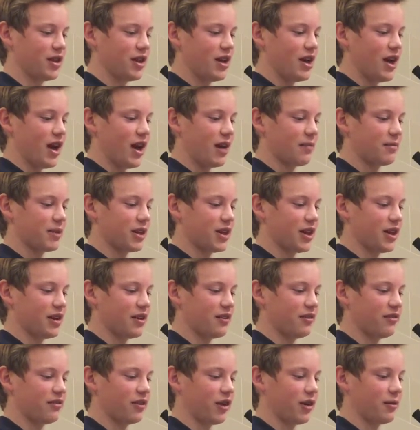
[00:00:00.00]
I began
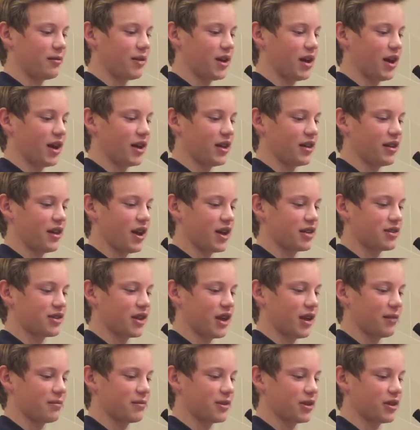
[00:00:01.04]
to fall behind in that
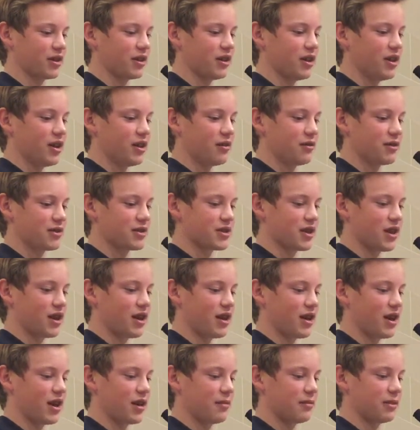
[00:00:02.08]
chapter and was
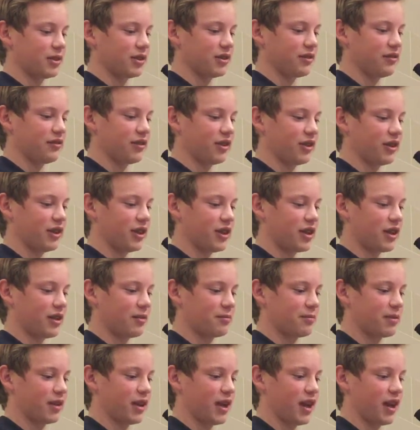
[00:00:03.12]
not able to fully
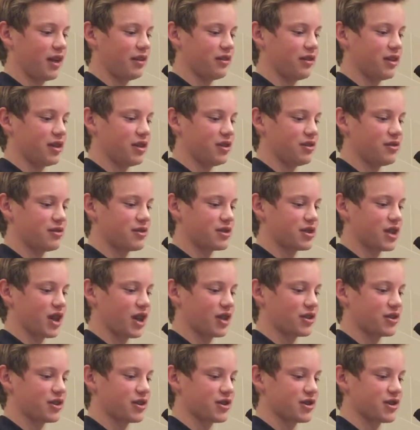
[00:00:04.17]
comprehend the new
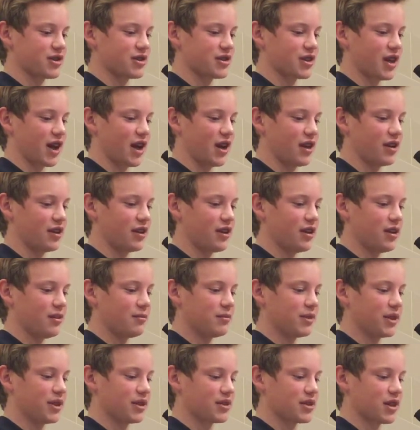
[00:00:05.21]
sections assigned
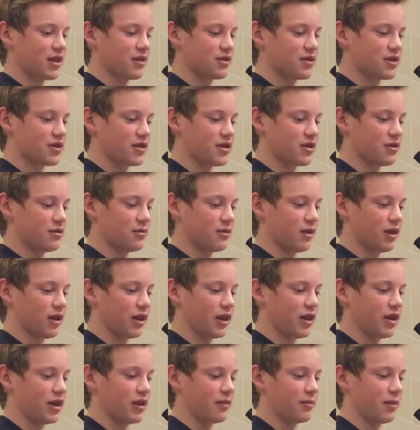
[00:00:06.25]
because I was too
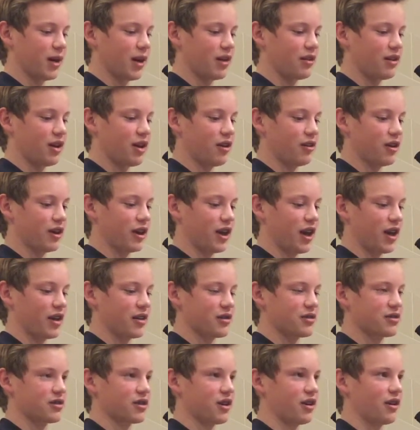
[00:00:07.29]
worried about knowing how to
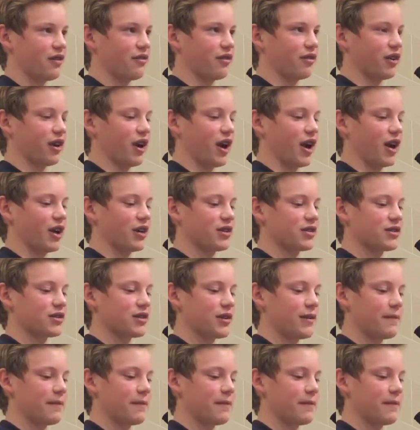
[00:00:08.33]
solve for X.